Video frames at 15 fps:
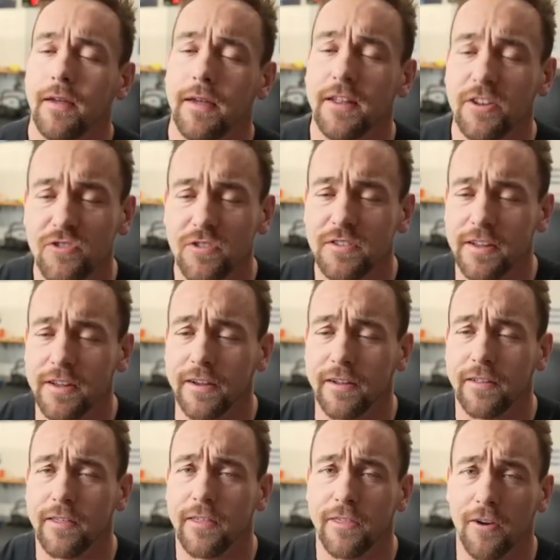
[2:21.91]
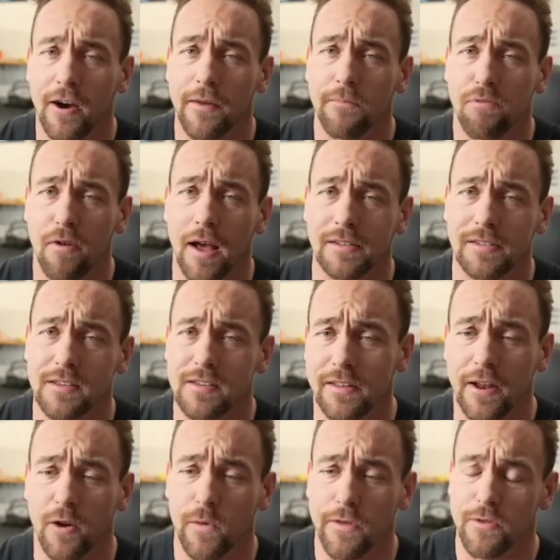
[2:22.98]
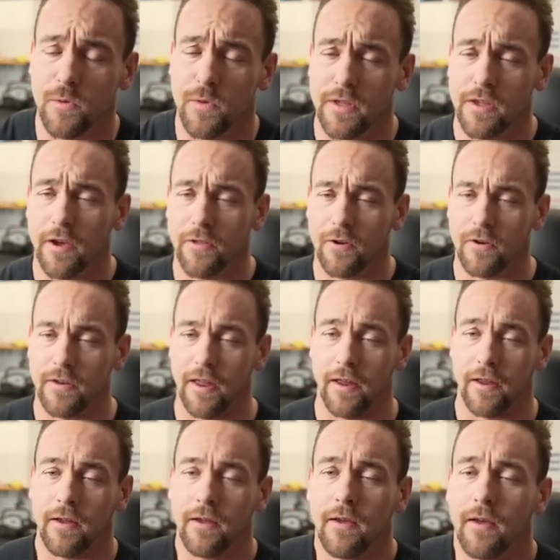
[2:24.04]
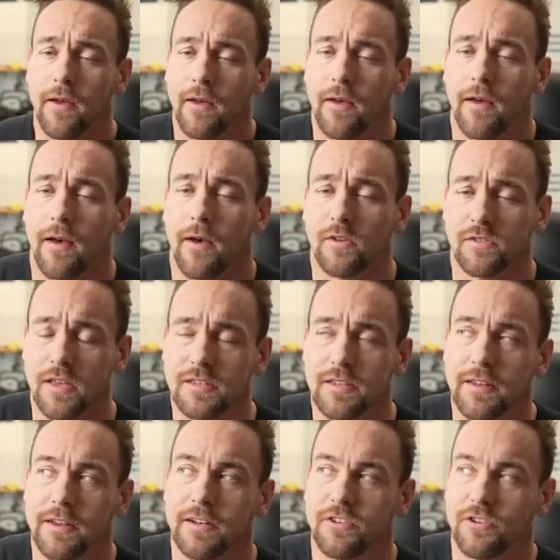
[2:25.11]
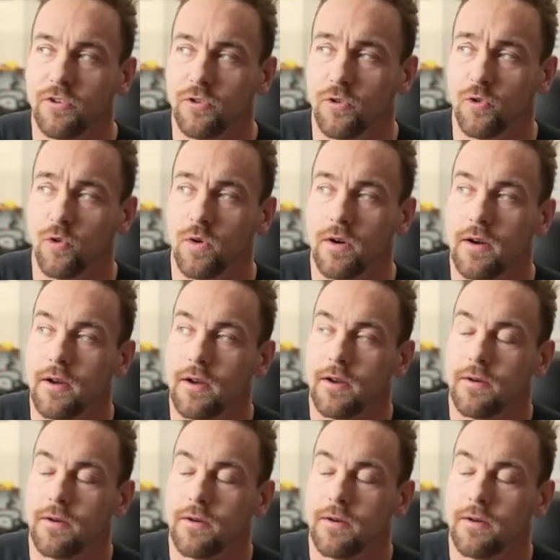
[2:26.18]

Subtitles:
Interesting thought process that I went through the other day. I was listening to